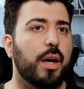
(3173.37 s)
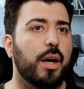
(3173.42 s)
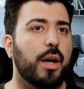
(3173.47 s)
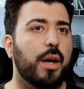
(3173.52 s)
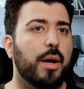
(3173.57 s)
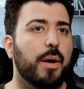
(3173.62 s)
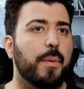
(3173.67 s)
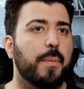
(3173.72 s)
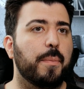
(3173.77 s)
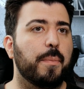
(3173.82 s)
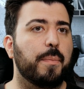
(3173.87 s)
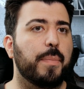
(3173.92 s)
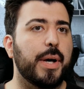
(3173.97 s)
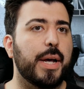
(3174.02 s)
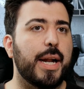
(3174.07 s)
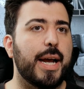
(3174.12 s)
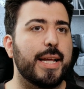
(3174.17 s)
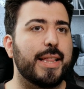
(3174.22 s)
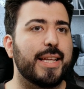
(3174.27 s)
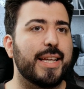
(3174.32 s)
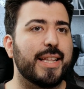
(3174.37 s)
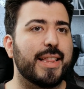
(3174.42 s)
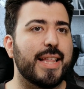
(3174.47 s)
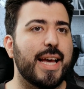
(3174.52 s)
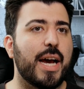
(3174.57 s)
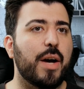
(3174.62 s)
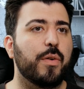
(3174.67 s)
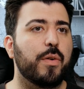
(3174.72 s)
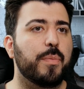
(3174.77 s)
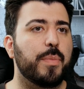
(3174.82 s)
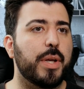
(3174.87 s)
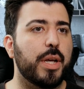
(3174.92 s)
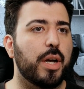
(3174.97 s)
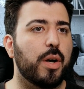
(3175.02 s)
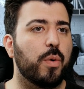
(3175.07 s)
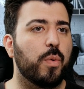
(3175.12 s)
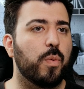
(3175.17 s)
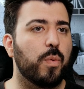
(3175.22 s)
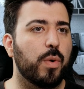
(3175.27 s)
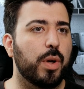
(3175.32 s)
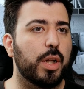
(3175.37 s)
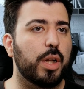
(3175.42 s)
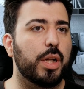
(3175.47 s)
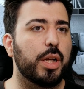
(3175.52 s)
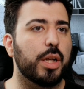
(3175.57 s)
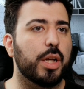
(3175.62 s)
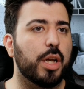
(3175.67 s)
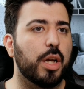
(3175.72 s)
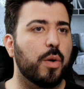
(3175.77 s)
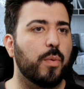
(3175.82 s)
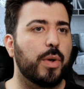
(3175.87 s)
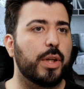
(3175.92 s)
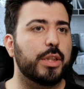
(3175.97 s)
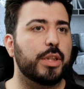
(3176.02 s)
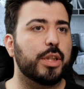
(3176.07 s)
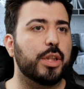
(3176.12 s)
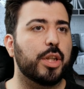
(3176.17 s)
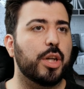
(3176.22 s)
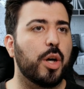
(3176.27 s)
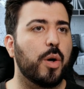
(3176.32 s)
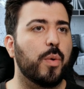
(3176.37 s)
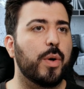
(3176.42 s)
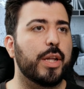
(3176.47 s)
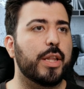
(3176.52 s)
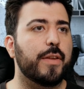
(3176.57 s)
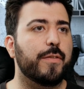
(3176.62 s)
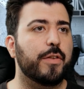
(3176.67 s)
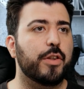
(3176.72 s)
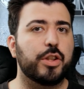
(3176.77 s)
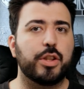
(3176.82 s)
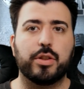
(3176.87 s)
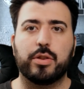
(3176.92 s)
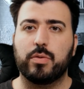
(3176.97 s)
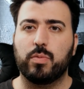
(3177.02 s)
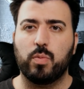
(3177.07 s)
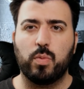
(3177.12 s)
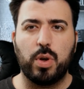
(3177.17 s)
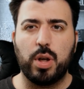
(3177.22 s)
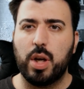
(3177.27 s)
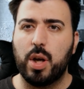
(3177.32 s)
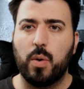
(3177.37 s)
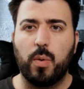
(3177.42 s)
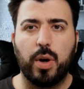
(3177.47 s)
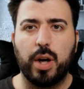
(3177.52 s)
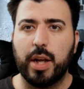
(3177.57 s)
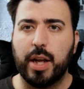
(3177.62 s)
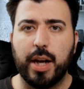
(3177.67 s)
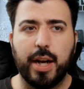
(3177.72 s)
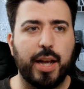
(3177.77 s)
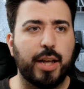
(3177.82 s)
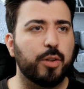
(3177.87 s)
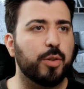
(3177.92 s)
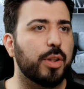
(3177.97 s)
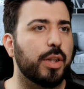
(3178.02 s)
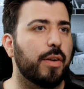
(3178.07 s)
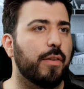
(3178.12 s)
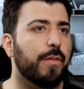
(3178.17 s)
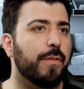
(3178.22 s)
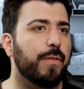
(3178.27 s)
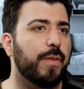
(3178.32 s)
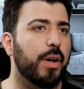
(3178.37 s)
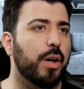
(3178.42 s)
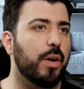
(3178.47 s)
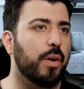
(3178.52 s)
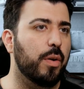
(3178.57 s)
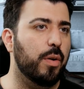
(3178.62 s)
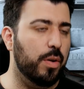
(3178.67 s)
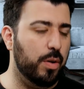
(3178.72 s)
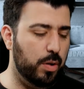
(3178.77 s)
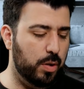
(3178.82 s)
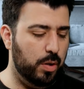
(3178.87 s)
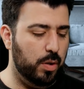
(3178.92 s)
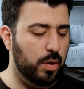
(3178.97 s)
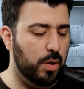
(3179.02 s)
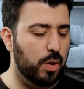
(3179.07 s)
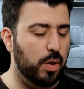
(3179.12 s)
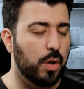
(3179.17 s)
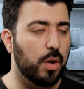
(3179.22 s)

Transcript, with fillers: Um, but I think that would be a really good one to go with if you just well, you know want to get an entry level phone.